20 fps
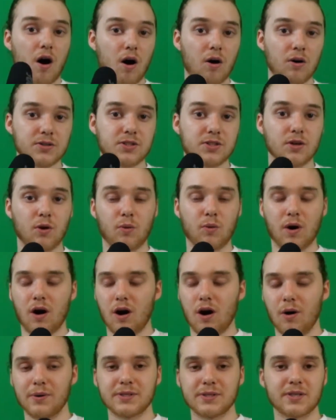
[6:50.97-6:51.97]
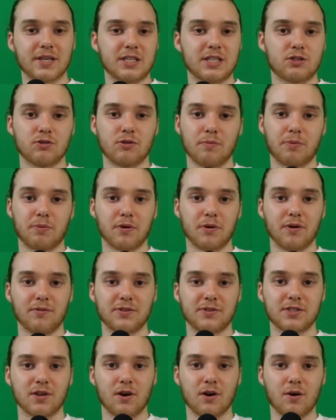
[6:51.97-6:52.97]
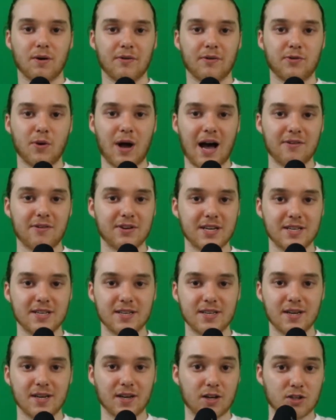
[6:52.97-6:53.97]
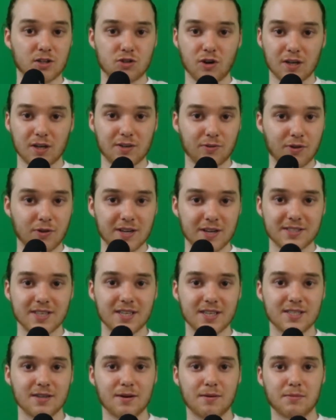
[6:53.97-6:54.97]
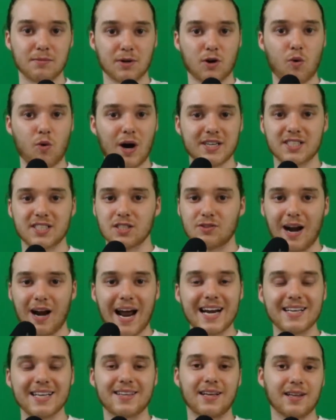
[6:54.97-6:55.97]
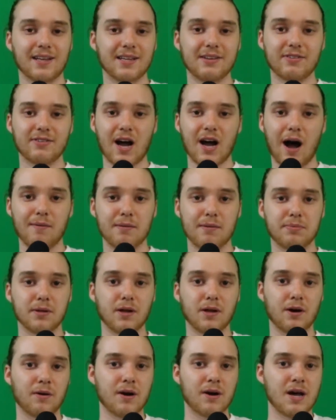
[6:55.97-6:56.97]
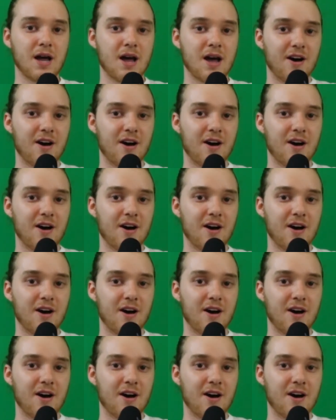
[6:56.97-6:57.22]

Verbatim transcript: Also, we're always looking to improve, so if you have any constructive criticism or questions or anything, leave a comment below.